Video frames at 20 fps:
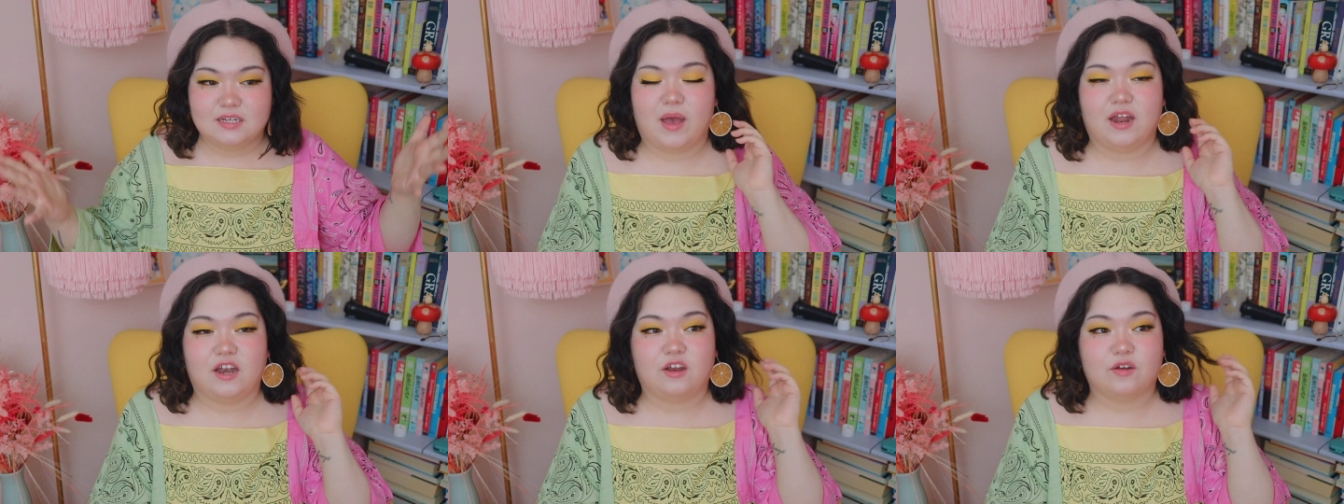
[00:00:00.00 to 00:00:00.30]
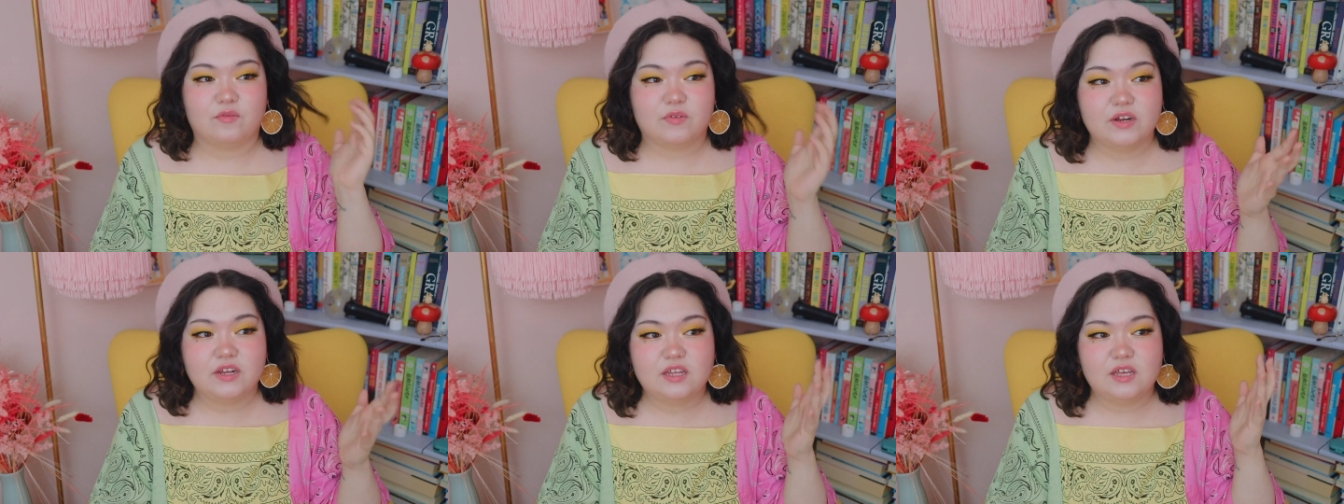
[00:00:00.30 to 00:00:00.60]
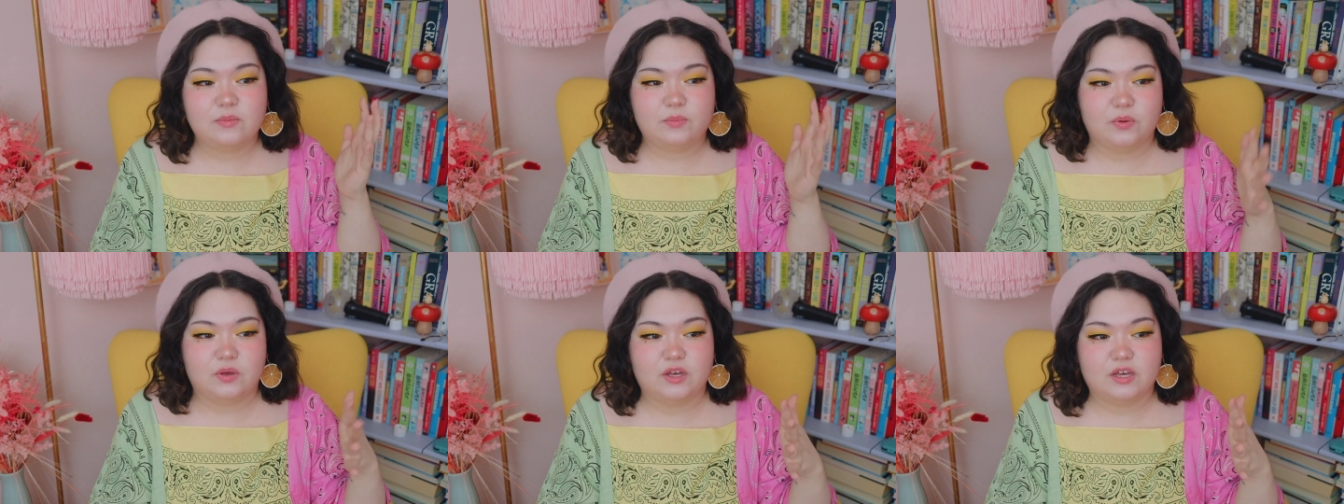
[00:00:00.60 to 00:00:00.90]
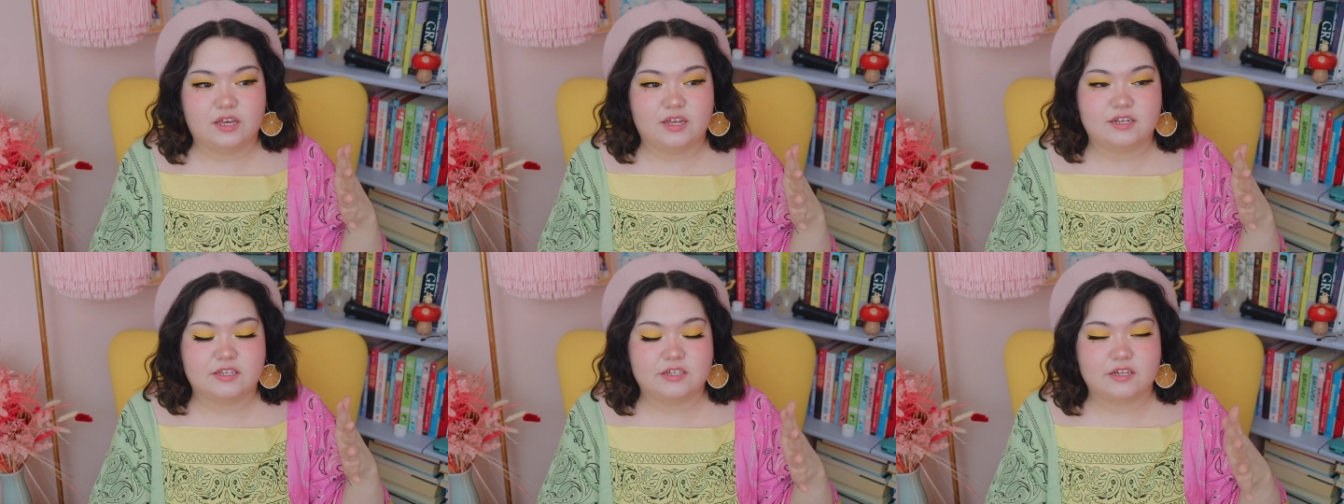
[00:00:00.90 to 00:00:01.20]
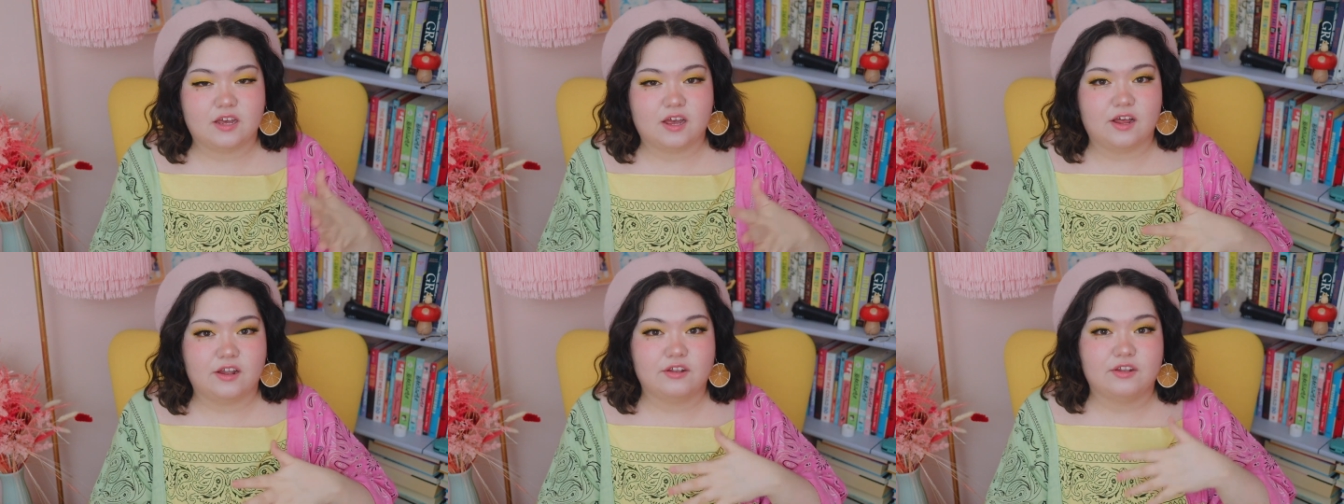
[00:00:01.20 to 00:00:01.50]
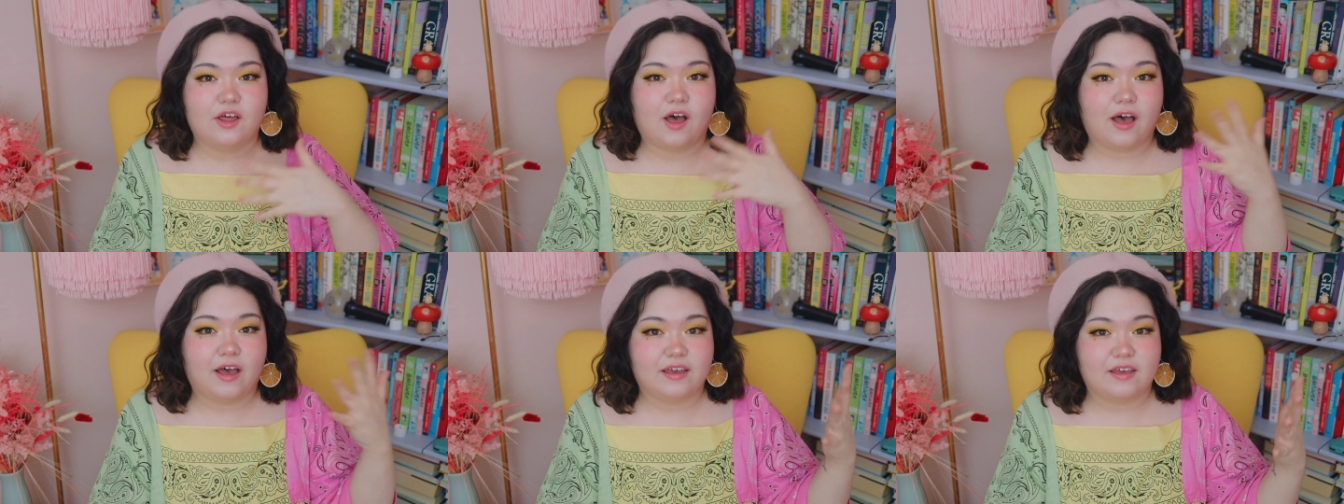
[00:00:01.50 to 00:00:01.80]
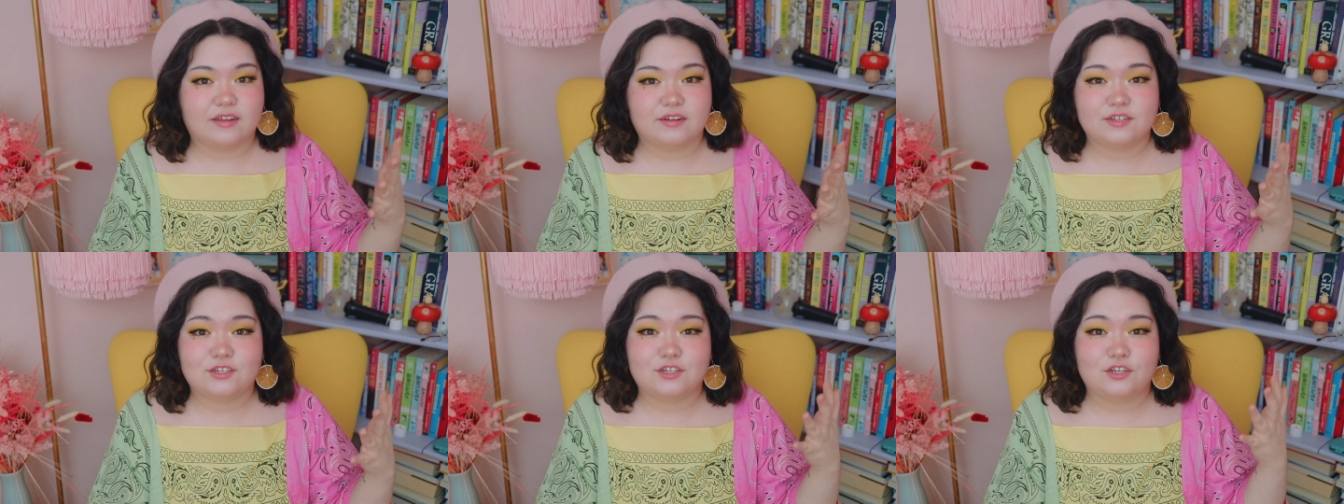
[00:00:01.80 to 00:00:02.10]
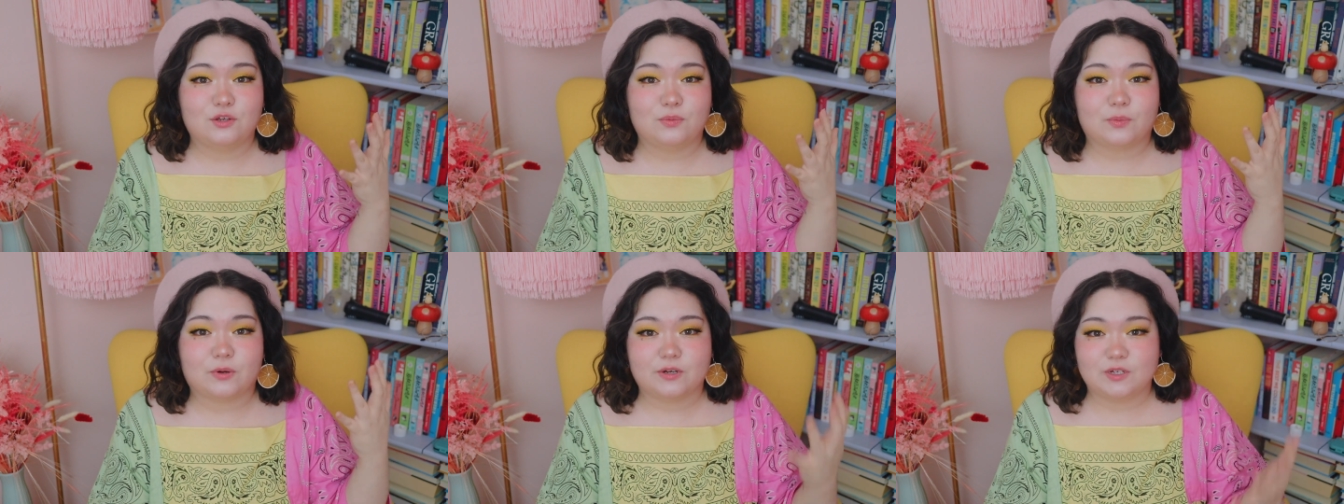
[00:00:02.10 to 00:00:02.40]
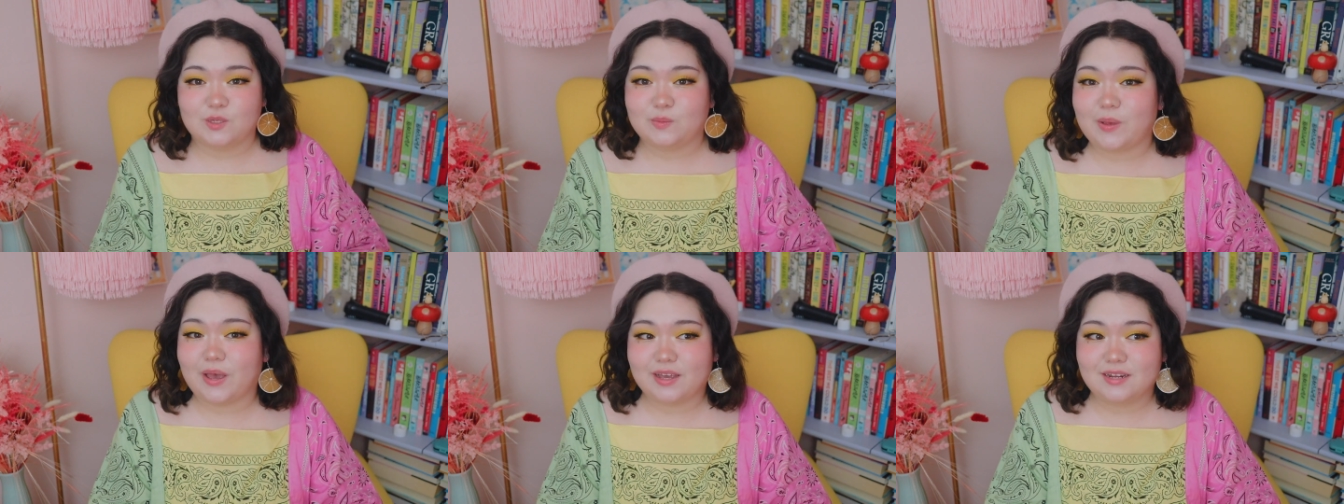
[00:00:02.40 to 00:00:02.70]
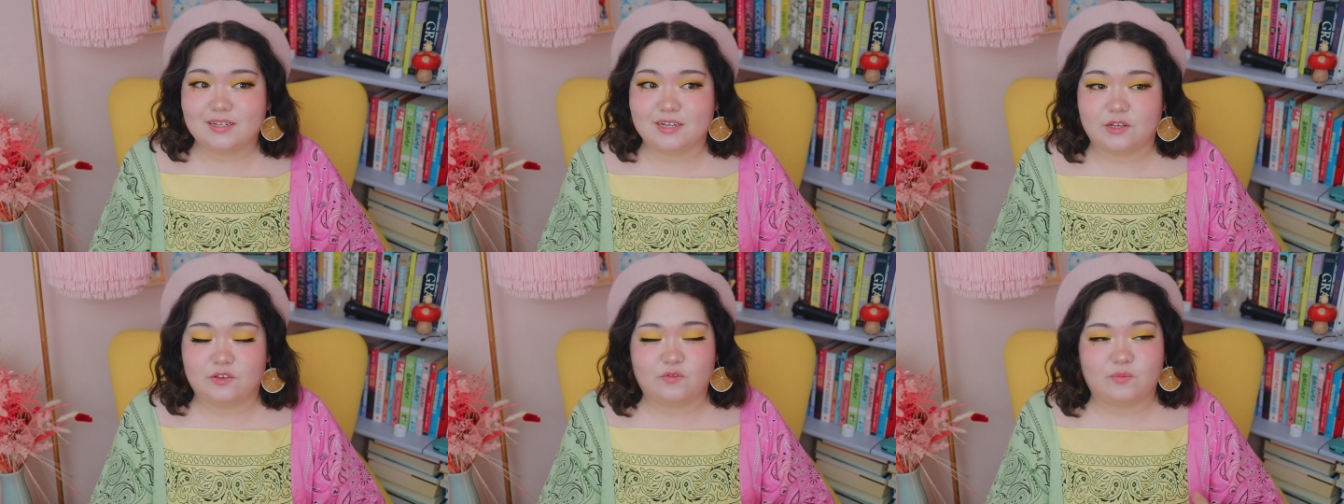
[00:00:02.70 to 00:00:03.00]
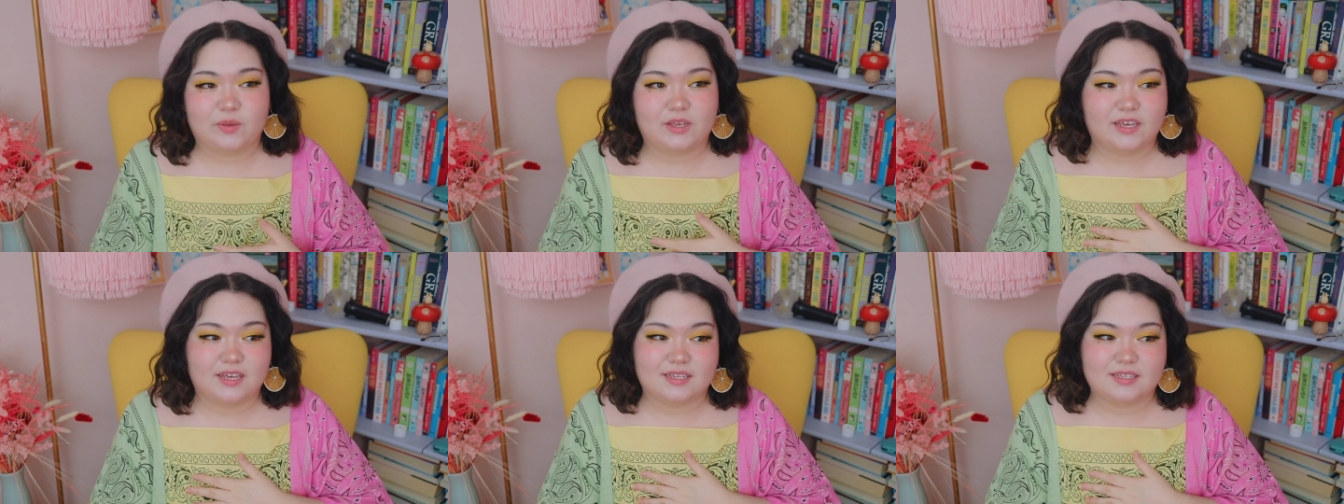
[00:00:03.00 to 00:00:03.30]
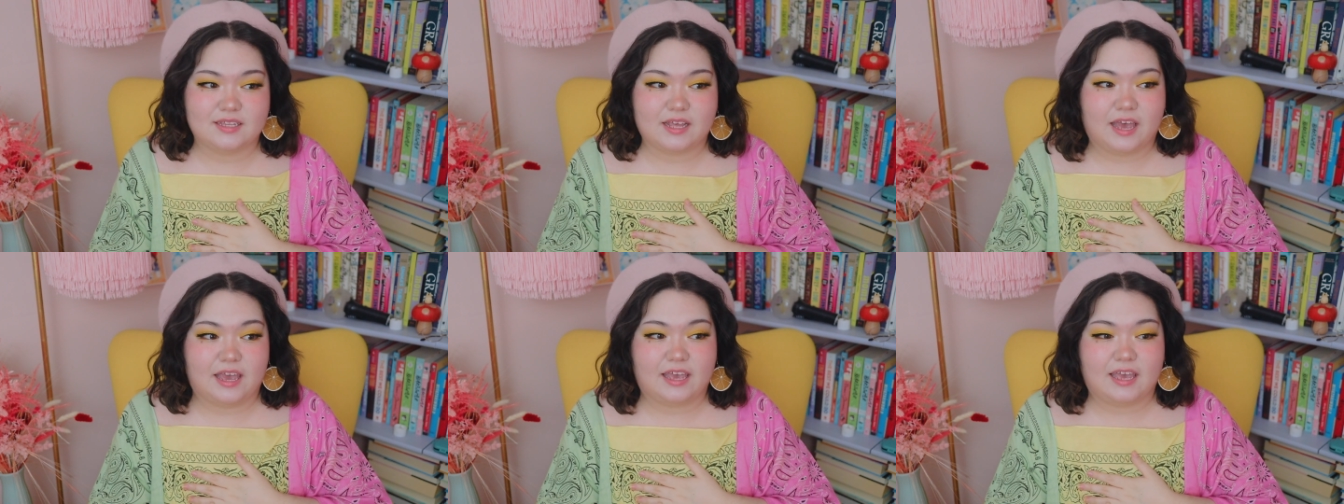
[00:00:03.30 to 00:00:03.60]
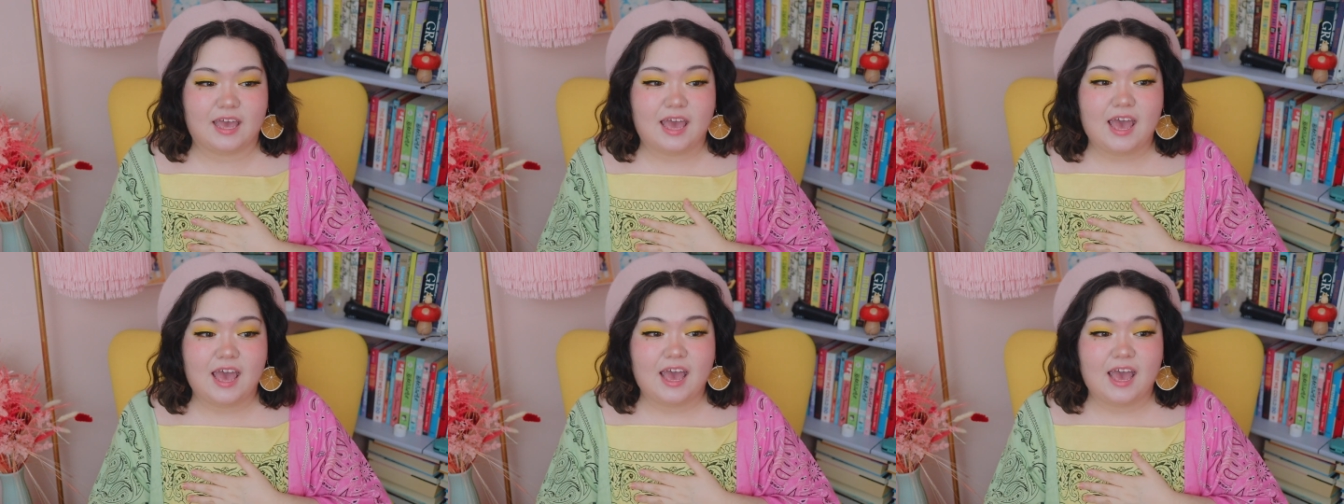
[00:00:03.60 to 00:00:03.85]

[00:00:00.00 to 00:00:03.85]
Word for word: And it really put a lot into perspective because, like,